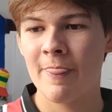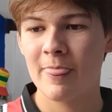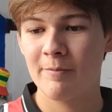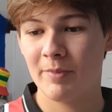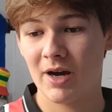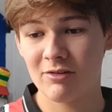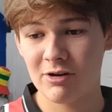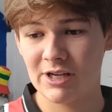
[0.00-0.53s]

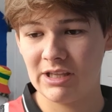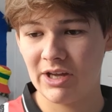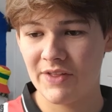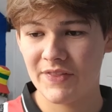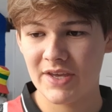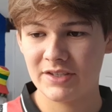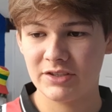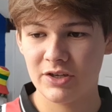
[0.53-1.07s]
But I really like
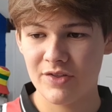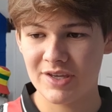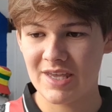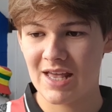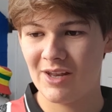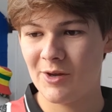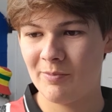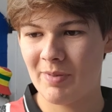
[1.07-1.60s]
this, you know, the
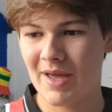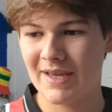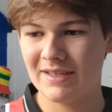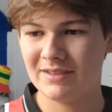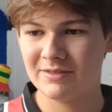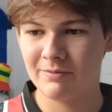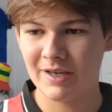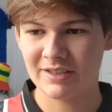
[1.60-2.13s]
yellow
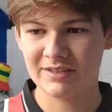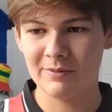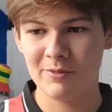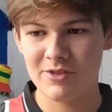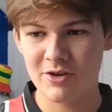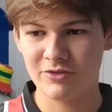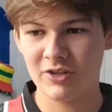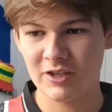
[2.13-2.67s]
base mixed in with
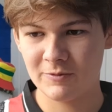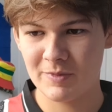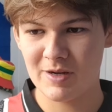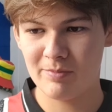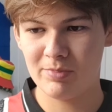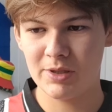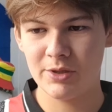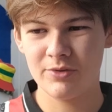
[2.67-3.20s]
those nice bit
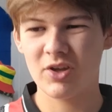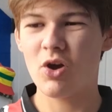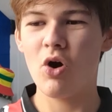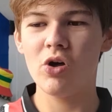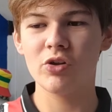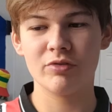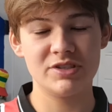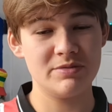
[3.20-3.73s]
of blue. The
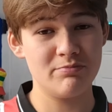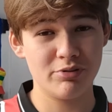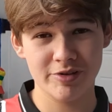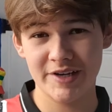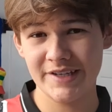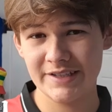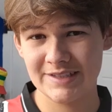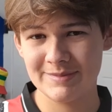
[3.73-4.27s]
collar isn't
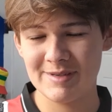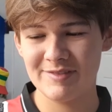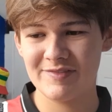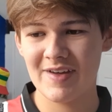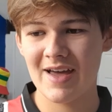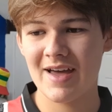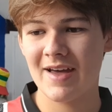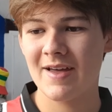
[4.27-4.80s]
brilliant, to be
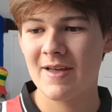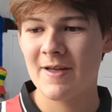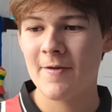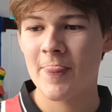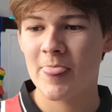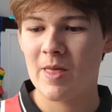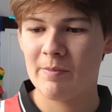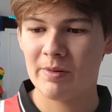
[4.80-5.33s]
fair,
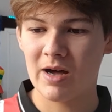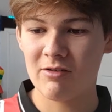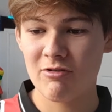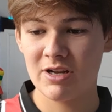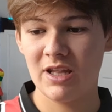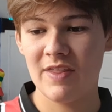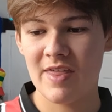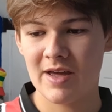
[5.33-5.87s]
but I
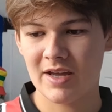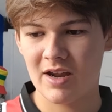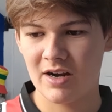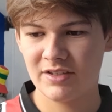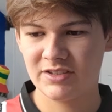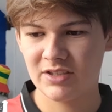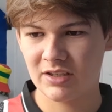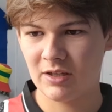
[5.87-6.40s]
really like that kind of
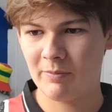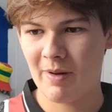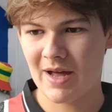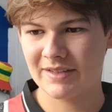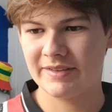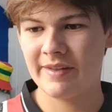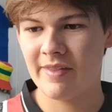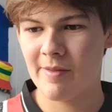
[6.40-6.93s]
subtle
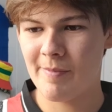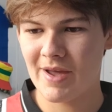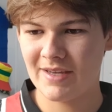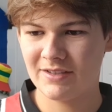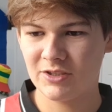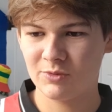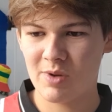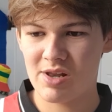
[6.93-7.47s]
pattern in the
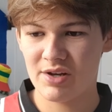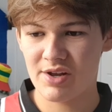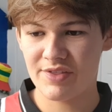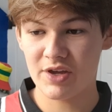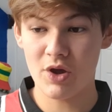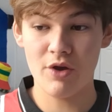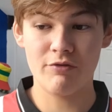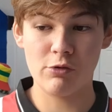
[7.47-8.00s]
base as well, and I think
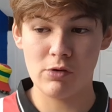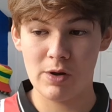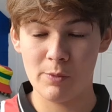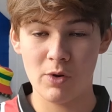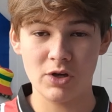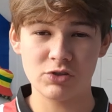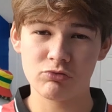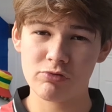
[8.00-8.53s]
overall it
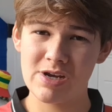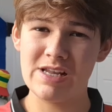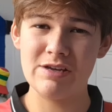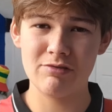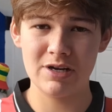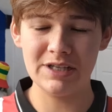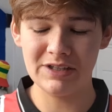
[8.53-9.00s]
works really, really